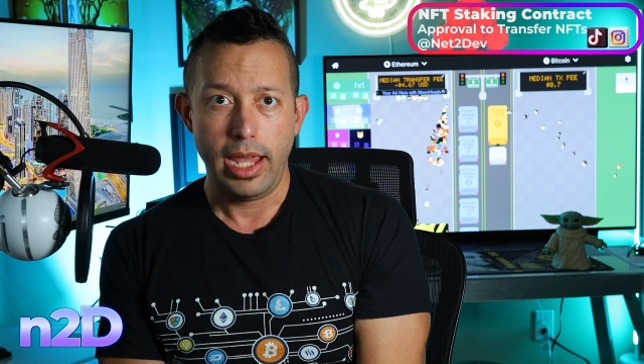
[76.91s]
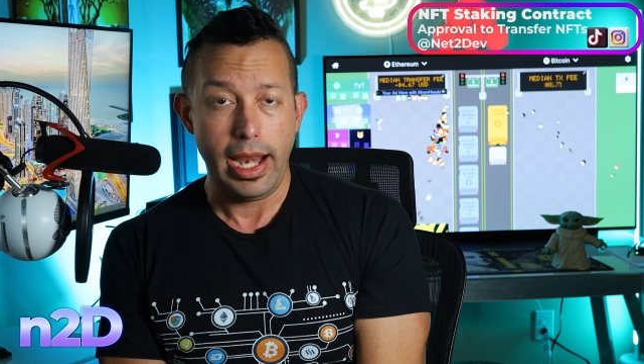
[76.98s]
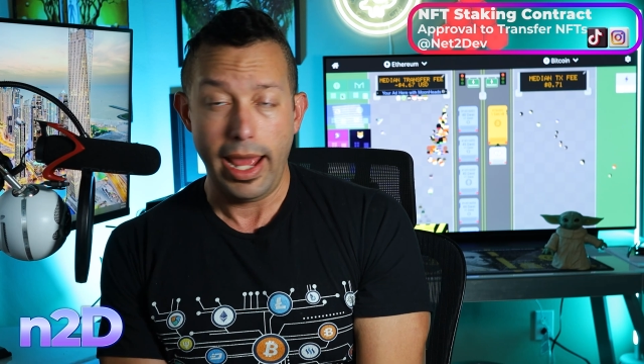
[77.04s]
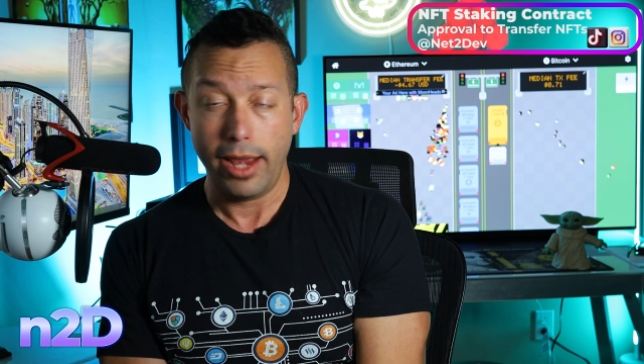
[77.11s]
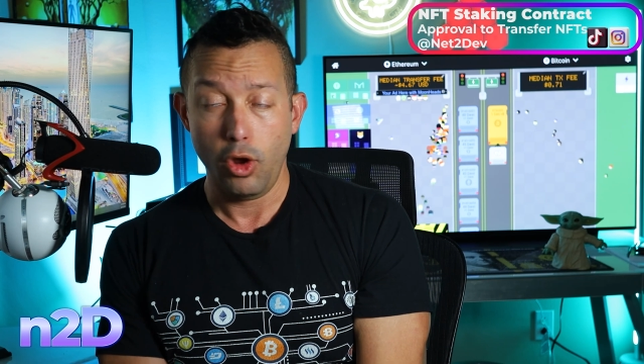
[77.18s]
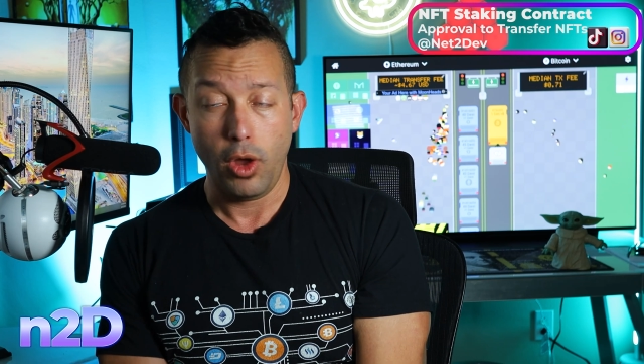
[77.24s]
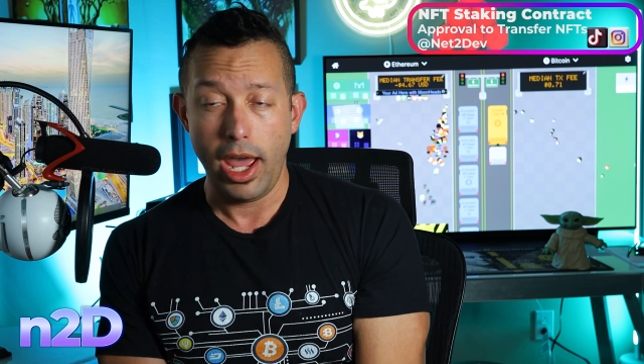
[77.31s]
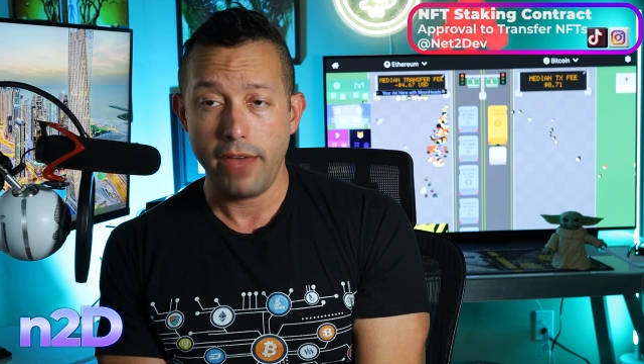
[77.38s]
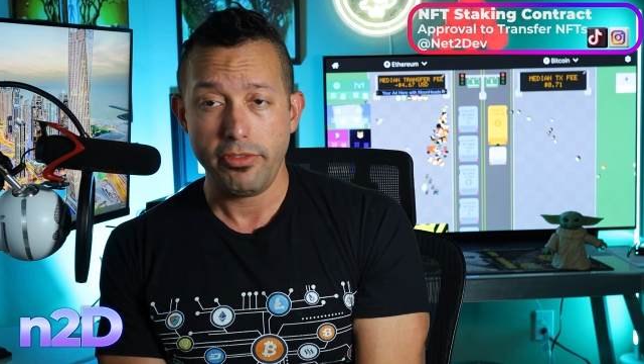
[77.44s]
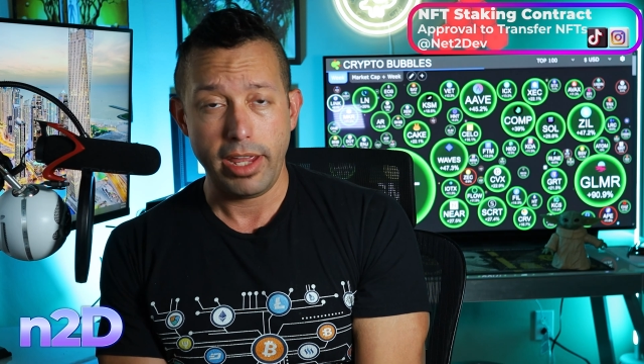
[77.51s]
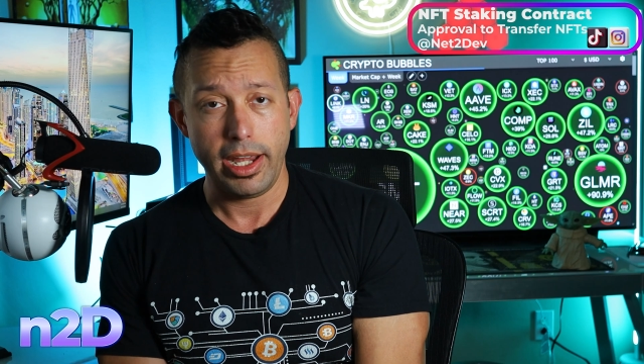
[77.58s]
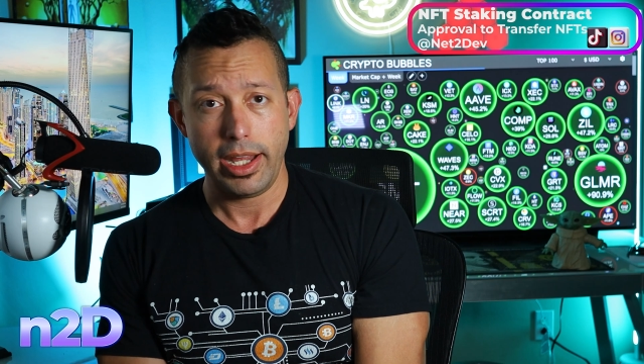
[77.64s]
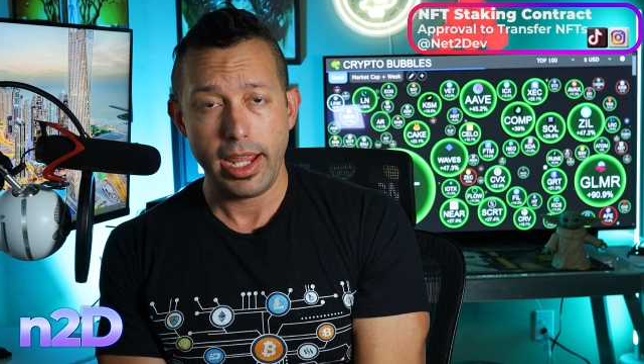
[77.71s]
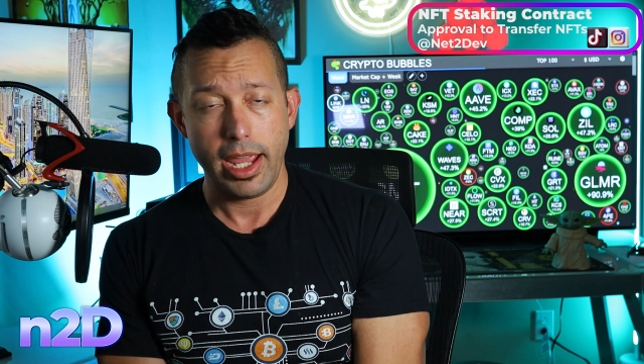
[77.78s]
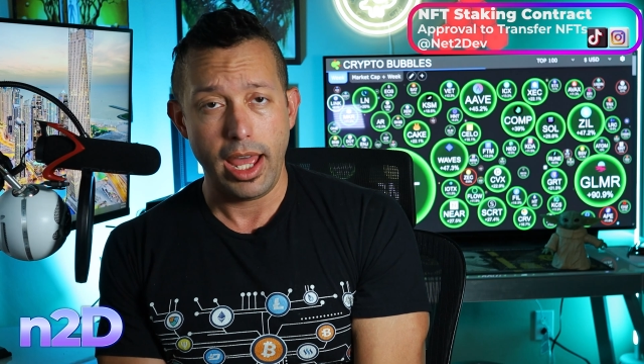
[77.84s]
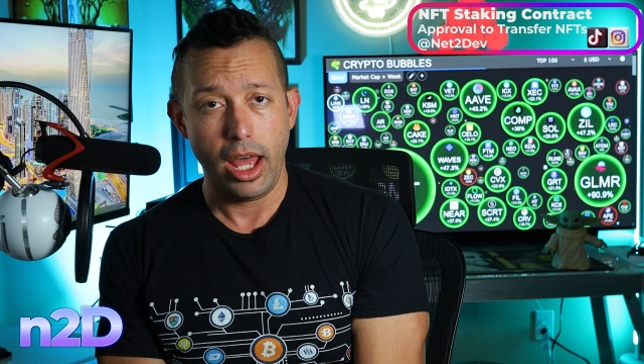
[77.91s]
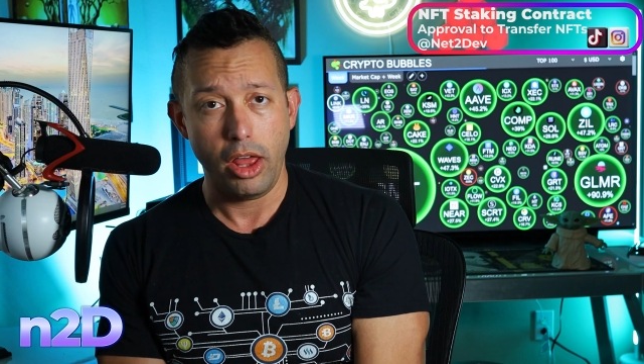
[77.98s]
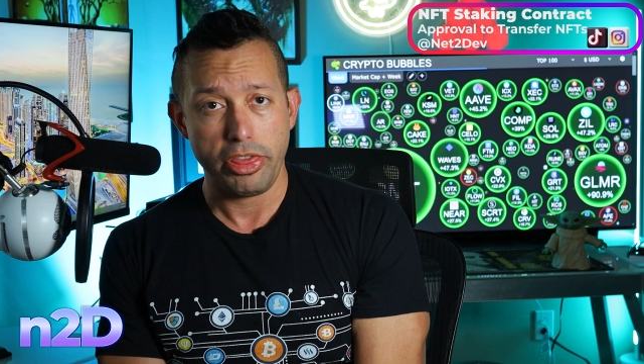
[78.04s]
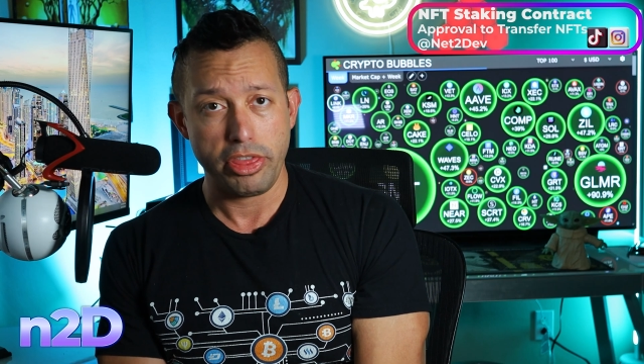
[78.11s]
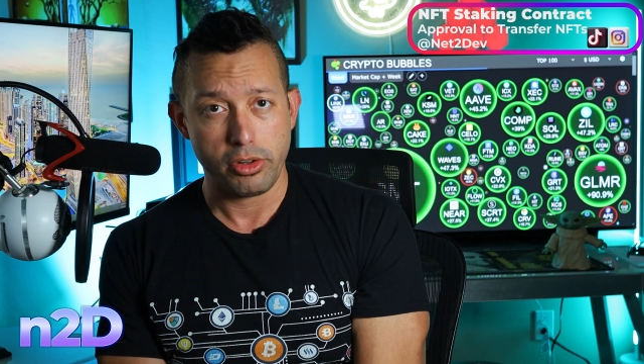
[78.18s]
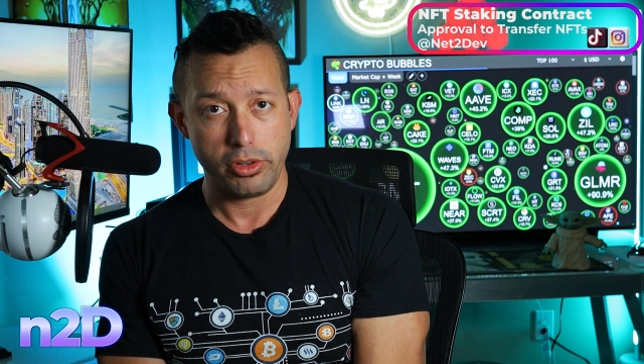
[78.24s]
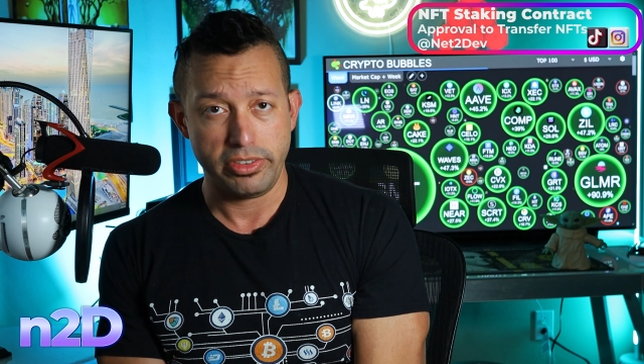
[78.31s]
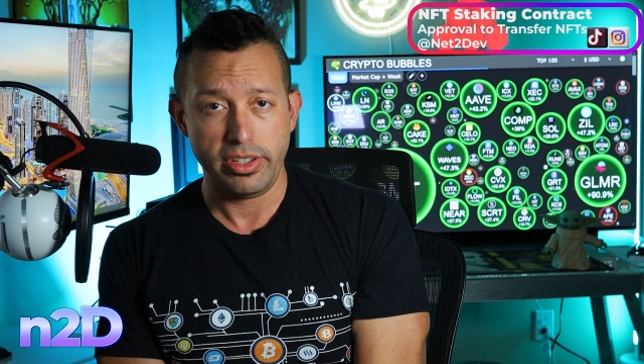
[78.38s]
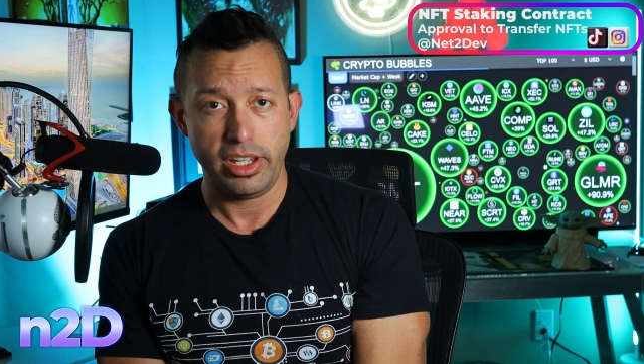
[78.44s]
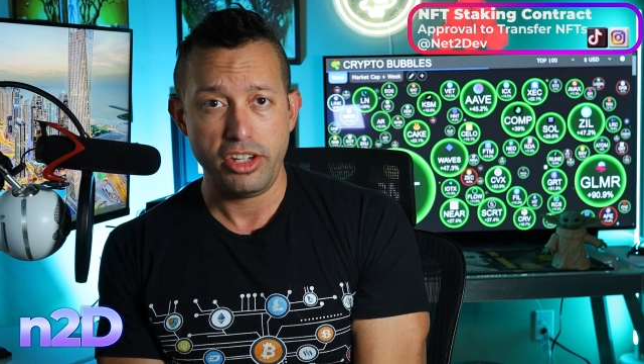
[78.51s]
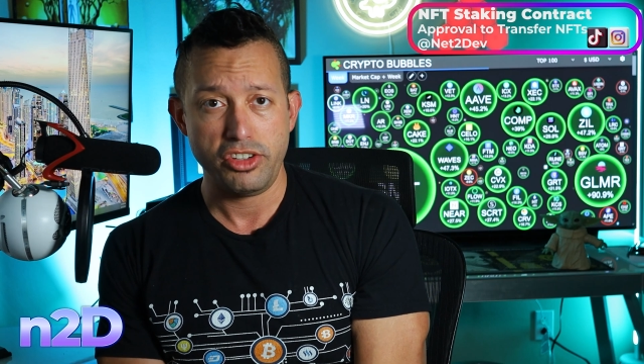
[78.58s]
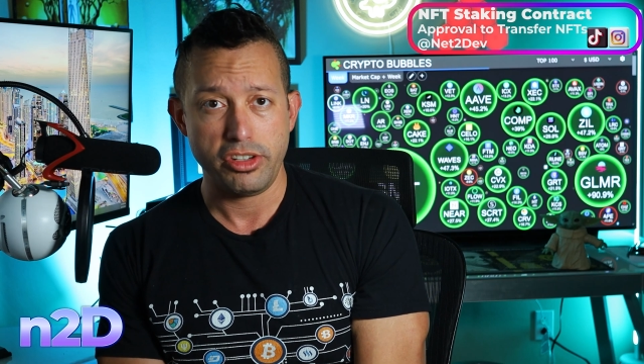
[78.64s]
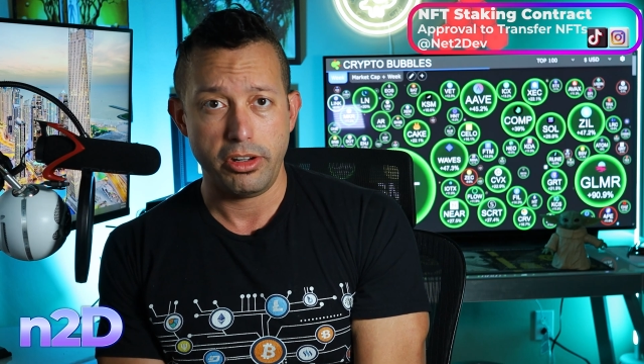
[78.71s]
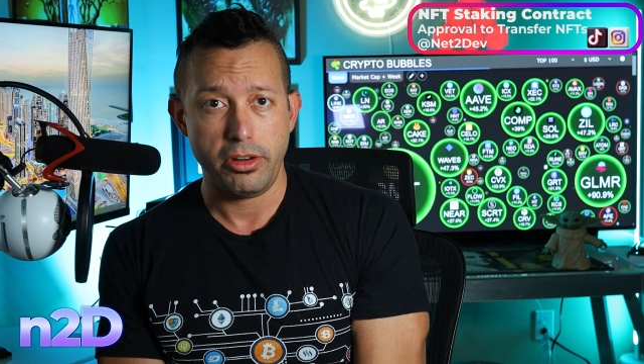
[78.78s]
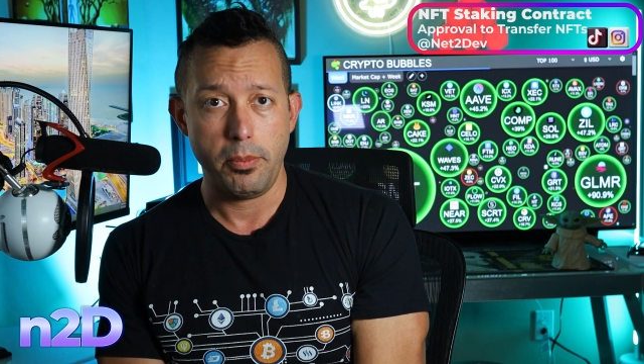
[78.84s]
And I don't have any
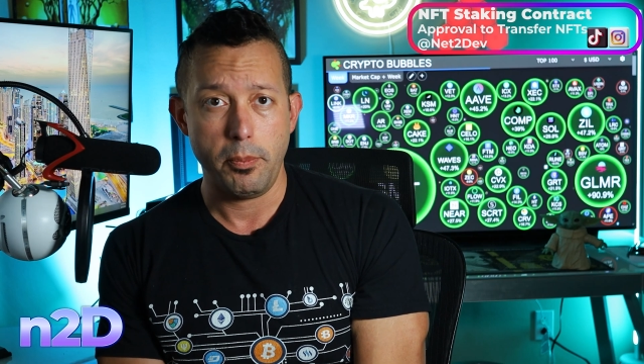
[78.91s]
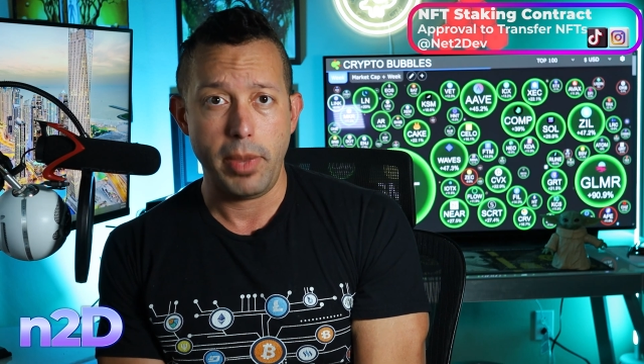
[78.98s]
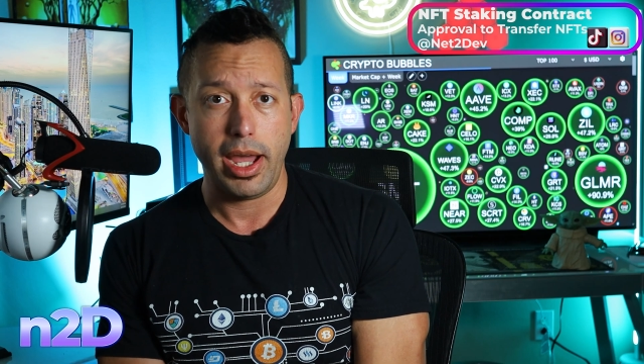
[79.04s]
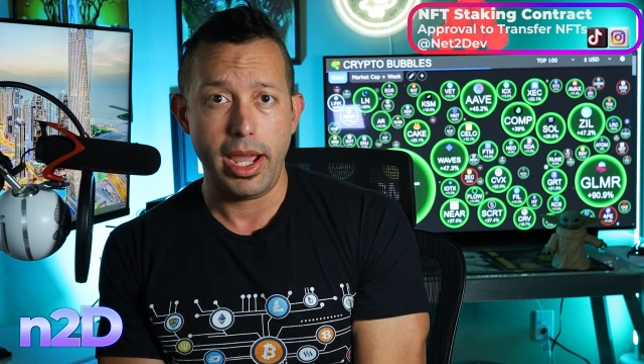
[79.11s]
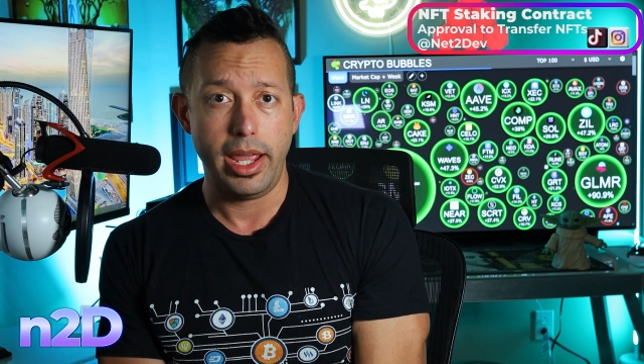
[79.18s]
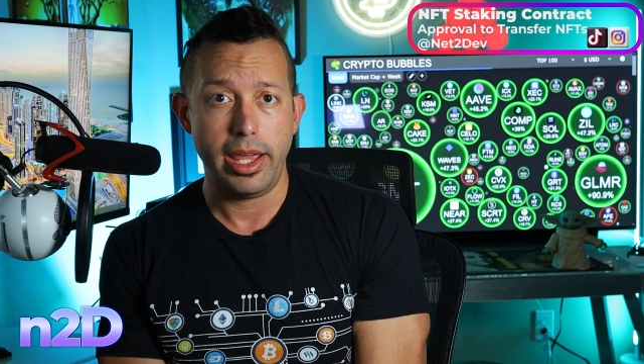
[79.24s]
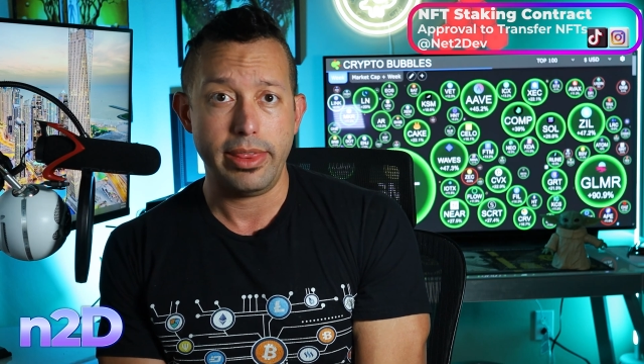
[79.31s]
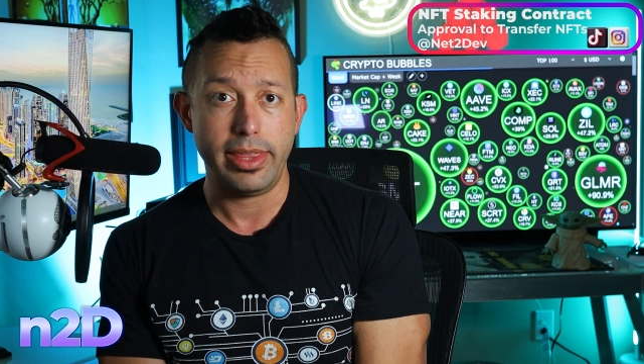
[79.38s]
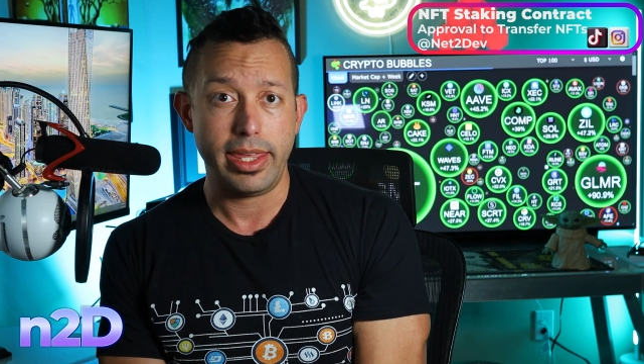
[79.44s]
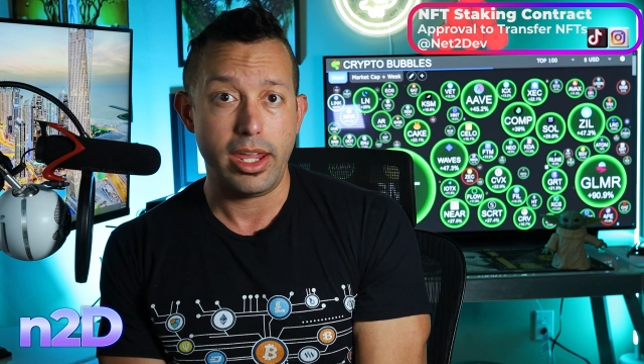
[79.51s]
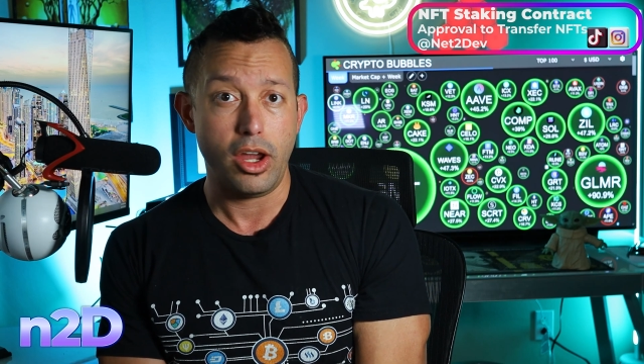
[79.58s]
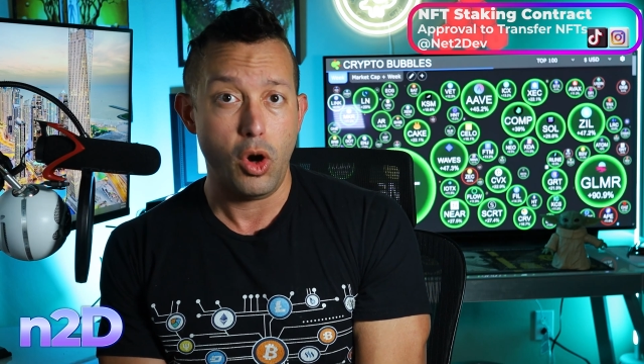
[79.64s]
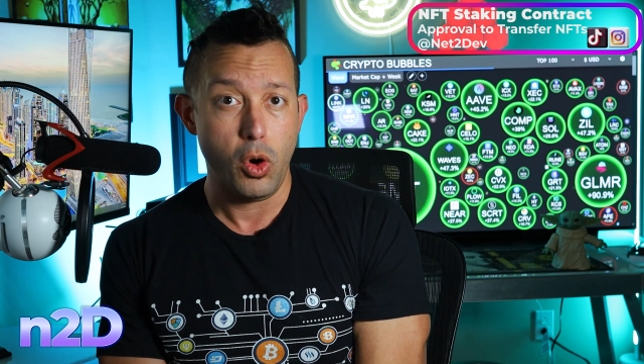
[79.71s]
authorization by the